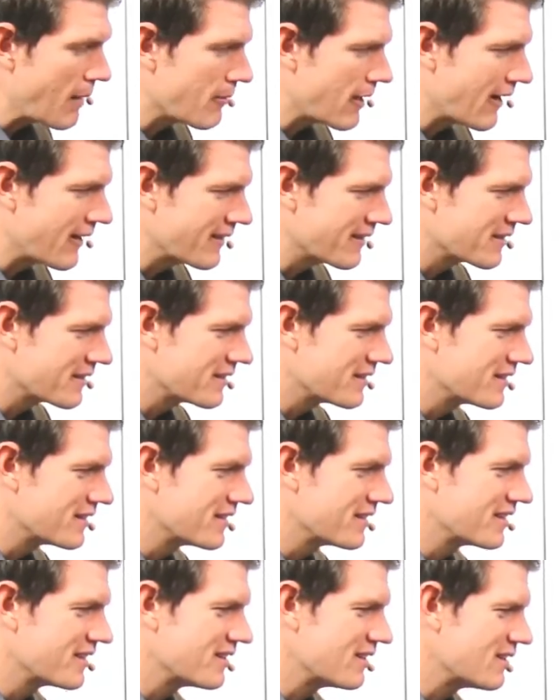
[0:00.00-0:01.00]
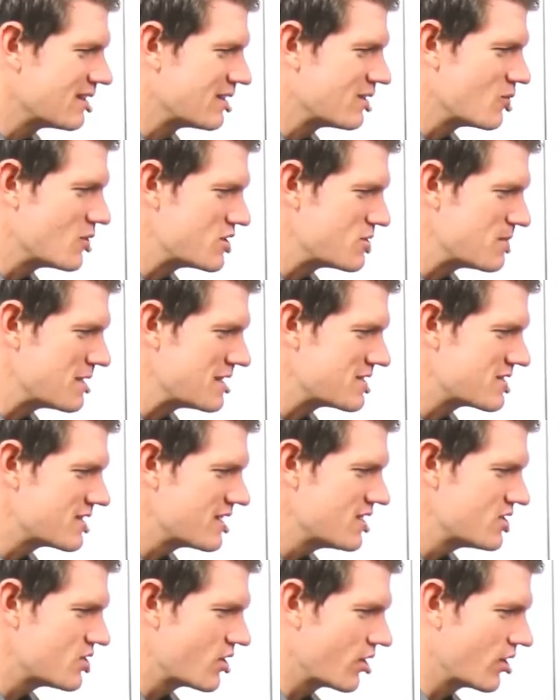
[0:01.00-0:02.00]
Rabbi, which means
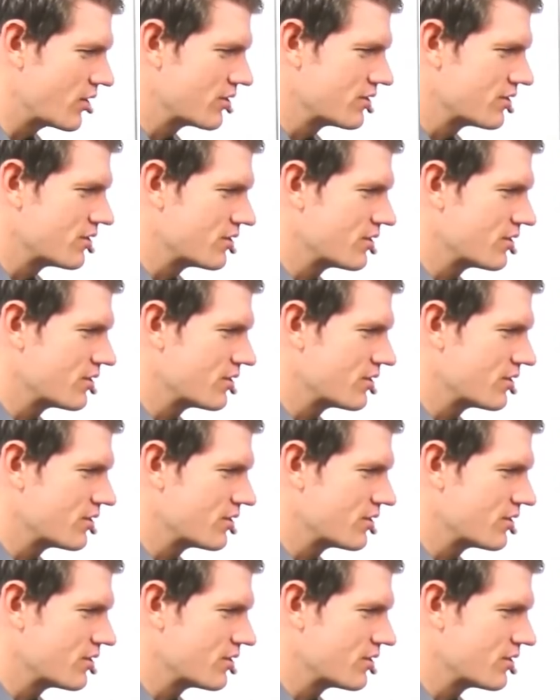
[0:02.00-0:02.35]
teacher,